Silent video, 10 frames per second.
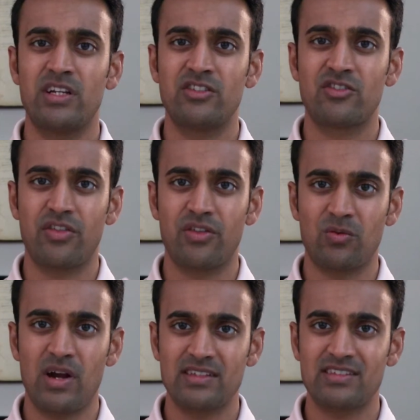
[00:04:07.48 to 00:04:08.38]

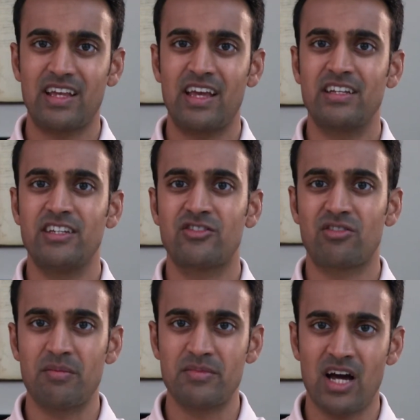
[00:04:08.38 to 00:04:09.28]
intrathoracic and
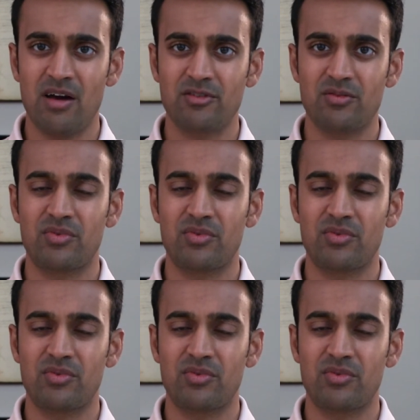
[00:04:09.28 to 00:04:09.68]
intra-abdominal